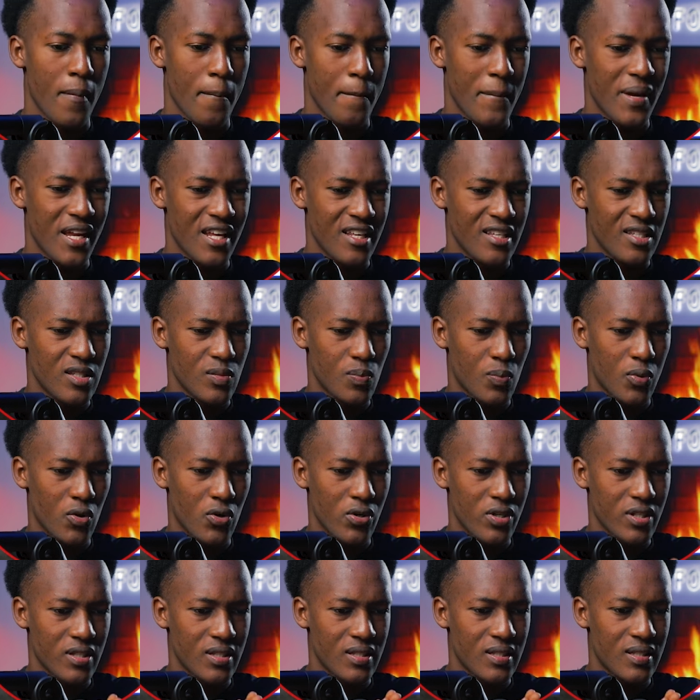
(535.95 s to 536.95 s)
But at this
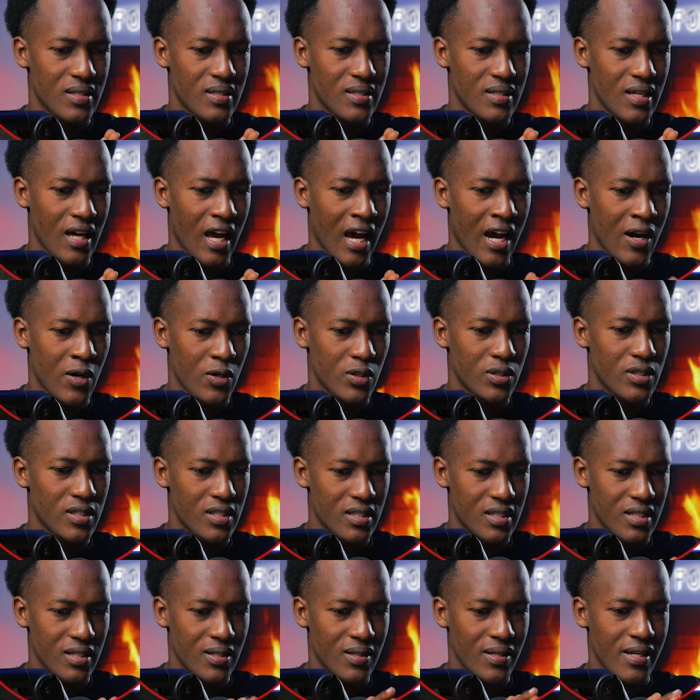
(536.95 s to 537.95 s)
point, I would
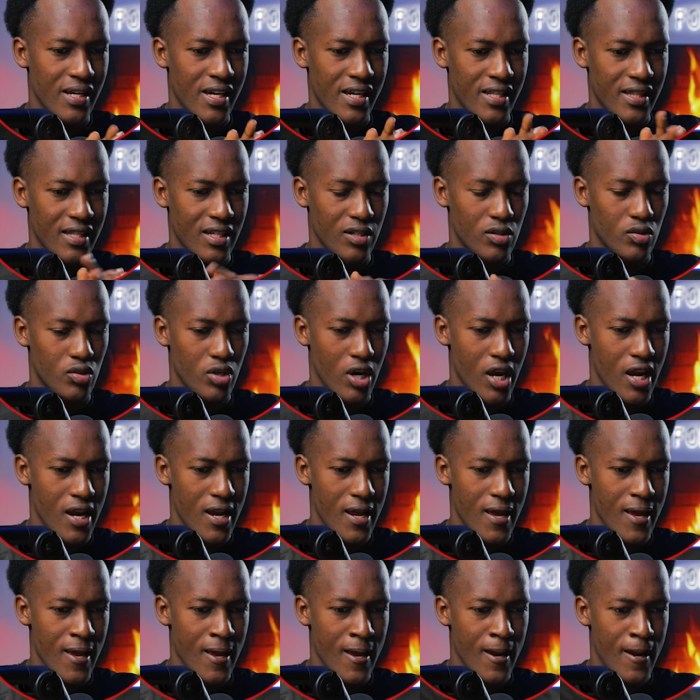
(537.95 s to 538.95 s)
still get the
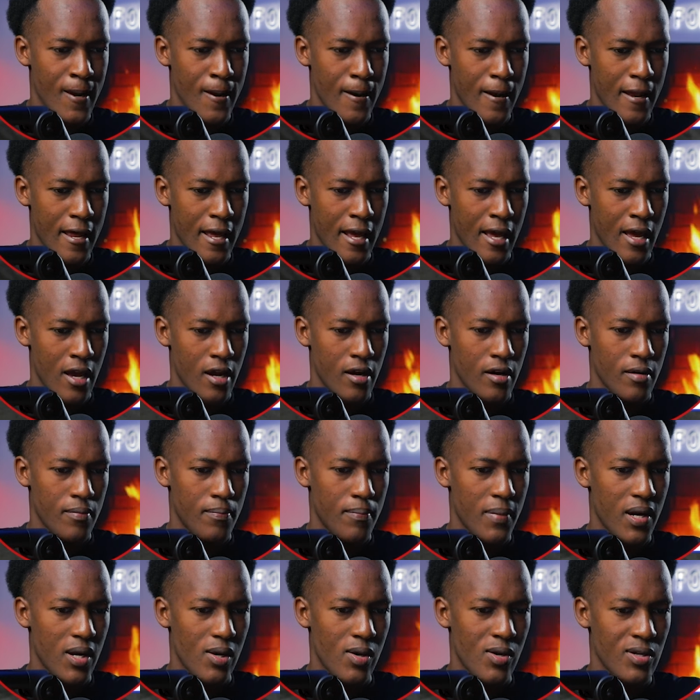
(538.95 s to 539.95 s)
trade in.
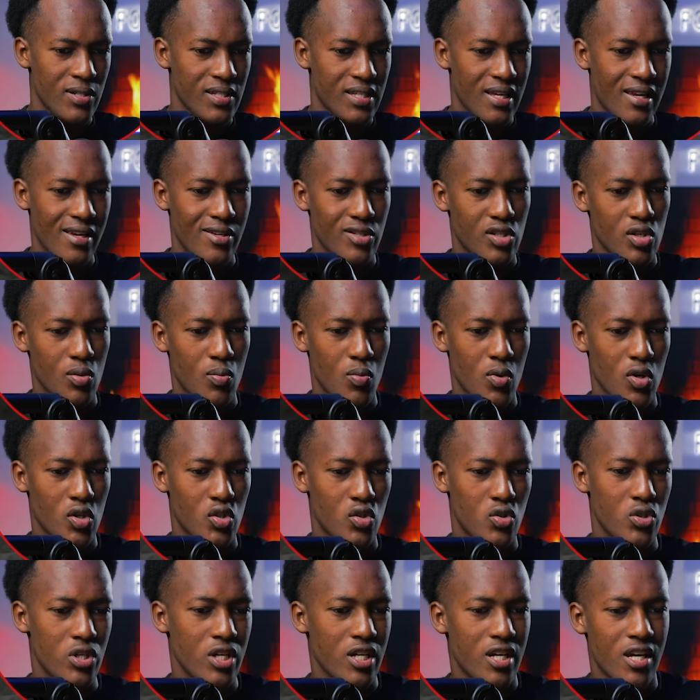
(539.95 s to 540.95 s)
But it looks a little more
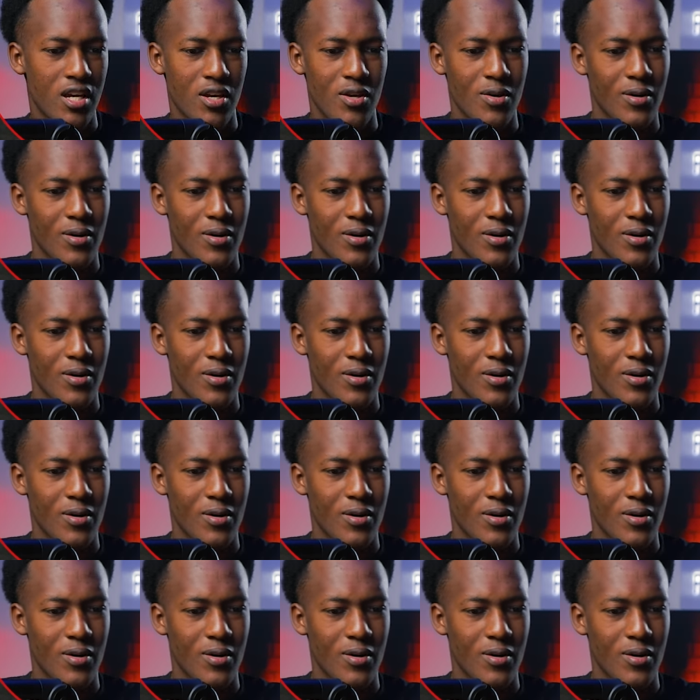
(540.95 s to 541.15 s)
tricky.